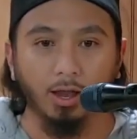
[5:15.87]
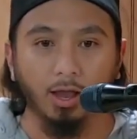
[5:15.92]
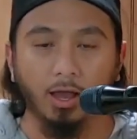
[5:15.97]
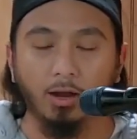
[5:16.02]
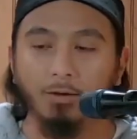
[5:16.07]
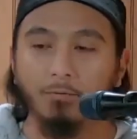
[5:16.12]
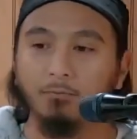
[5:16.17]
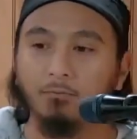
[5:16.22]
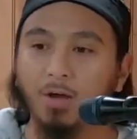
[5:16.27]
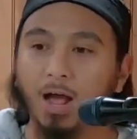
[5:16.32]

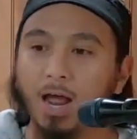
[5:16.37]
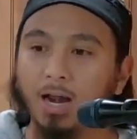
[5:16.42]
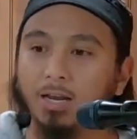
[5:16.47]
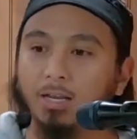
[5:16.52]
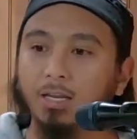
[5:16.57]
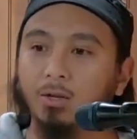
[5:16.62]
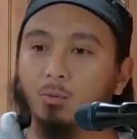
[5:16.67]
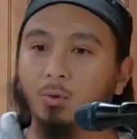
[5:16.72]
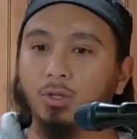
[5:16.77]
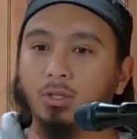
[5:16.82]
And then
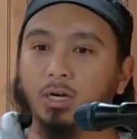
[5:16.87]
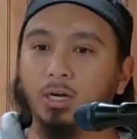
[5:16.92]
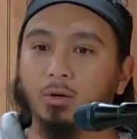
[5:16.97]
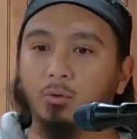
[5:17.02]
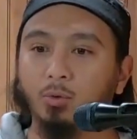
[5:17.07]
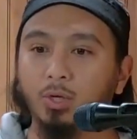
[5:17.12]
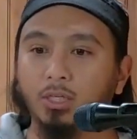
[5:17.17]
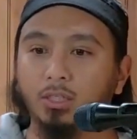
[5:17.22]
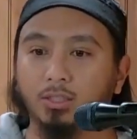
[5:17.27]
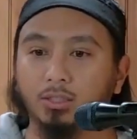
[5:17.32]
finally, when they
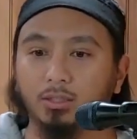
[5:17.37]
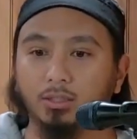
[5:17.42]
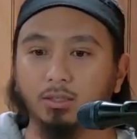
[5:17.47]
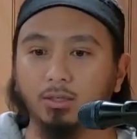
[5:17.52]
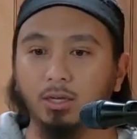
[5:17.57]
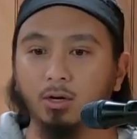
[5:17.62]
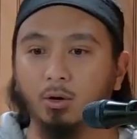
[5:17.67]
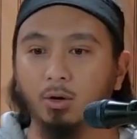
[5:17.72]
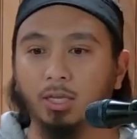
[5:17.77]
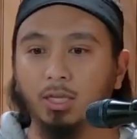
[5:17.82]
are
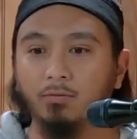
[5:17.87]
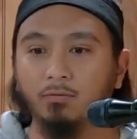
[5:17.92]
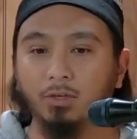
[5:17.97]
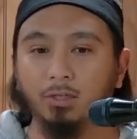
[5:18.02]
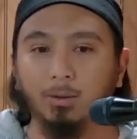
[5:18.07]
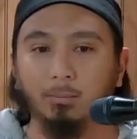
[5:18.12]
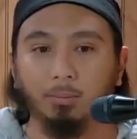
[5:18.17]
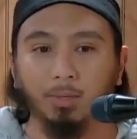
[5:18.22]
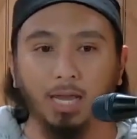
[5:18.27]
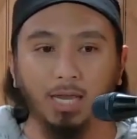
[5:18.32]
reached, they are
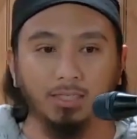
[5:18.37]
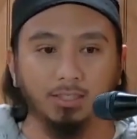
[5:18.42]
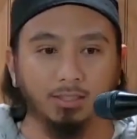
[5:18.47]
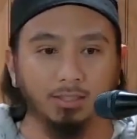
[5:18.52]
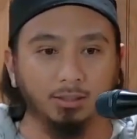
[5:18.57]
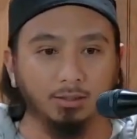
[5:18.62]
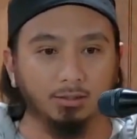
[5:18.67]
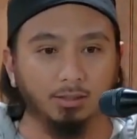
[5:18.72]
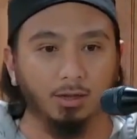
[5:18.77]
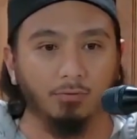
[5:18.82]
given the
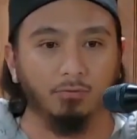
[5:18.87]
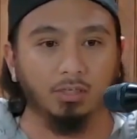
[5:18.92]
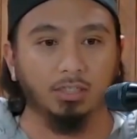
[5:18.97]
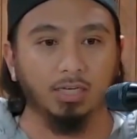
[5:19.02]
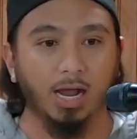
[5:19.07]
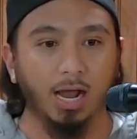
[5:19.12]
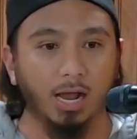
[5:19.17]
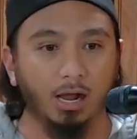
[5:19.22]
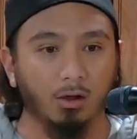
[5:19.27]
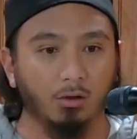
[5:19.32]
blessings of a
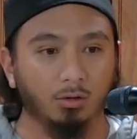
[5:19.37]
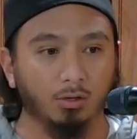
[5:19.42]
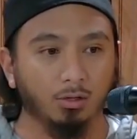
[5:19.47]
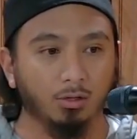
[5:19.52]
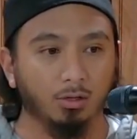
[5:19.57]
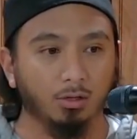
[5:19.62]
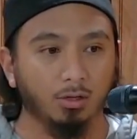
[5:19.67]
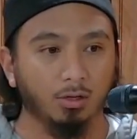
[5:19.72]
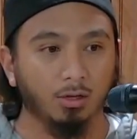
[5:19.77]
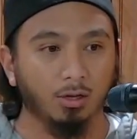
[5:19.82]
child.
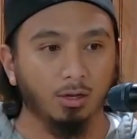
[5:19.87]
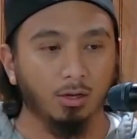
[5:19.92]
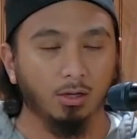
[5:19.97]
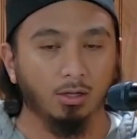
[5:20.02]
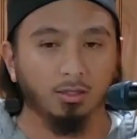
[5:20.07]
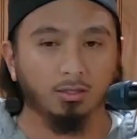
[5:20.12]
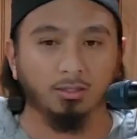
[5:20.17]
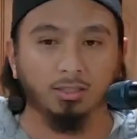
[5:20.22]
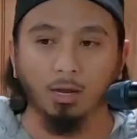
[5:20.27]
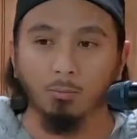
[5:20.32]

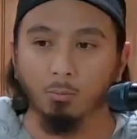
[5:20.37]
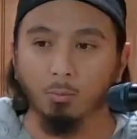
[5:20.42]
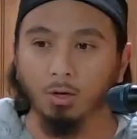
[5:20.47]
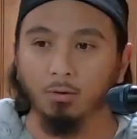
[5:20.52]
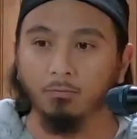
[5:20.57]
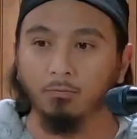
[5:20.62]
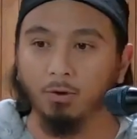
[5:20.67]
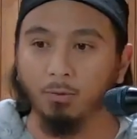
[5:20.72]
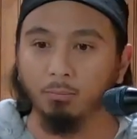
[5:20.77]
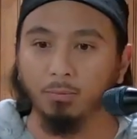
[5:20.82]

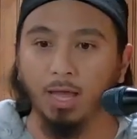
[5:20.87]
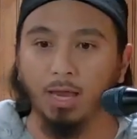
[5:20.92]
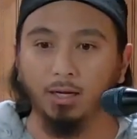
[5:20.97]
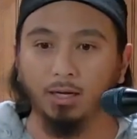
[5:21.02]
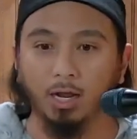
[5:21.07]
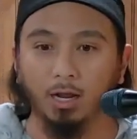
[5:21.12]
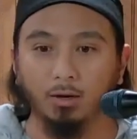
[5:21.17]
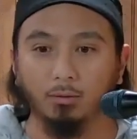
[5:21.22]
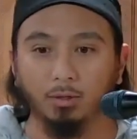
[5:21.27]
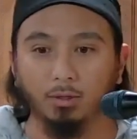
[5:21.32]
Someone from
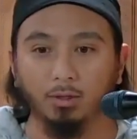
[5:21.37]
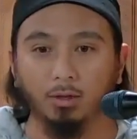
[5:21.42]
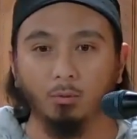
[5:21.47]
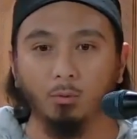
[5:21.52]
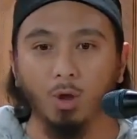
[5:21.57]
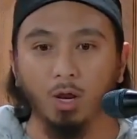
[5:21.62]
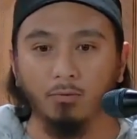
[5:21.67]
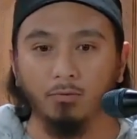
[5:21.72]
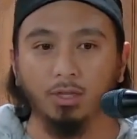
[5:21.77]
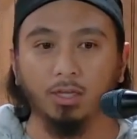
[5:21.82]
that,
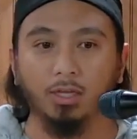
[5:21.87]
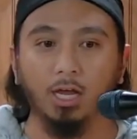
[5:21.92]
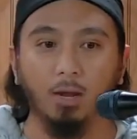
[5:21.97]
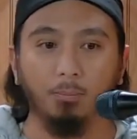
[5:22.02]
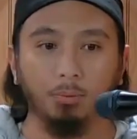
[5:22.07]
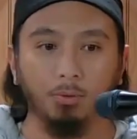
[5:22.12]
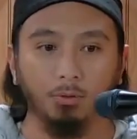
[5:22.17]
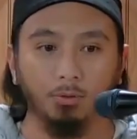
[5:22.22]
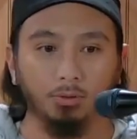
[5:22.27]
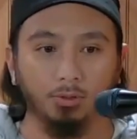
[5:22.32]
one of the
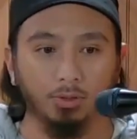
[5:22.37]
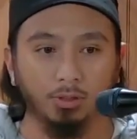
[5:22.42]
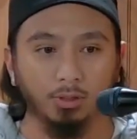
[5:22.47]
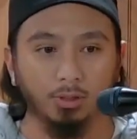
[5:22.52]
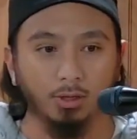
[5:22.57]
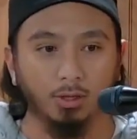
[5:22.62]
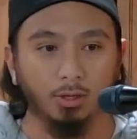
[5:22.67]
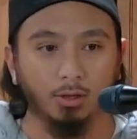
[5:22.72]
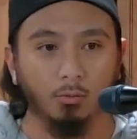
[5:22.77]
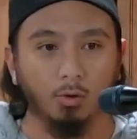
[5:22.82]
couples,
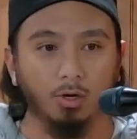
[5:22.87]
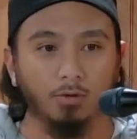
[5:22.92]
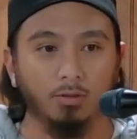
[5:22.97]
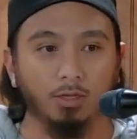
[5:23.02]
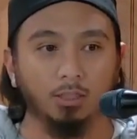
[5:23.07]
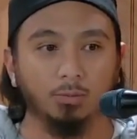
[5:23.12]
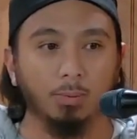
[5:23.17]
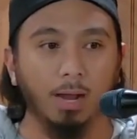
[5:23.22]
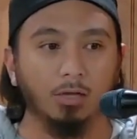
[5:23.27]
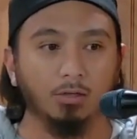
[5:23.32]
one of
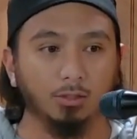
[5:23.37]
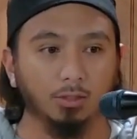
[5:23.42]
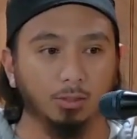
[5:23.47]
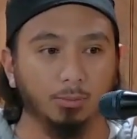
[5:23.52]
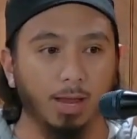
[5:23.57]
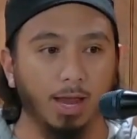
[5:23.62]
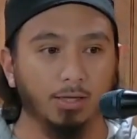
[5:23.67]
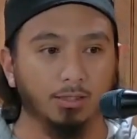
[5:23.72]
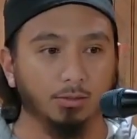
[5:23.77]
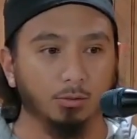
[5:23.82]
the
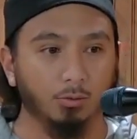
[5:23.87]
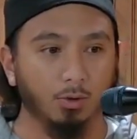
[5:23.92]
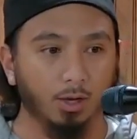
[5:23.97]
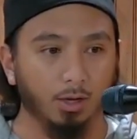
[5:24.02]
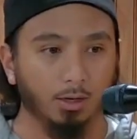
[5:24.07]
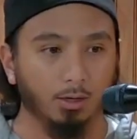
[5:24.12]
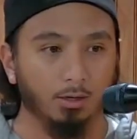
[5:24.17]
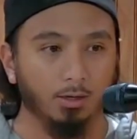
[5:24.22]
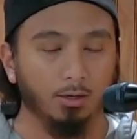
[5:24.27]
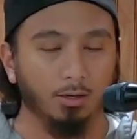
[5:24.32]
spouses passed
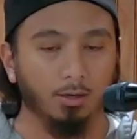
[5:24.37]
away.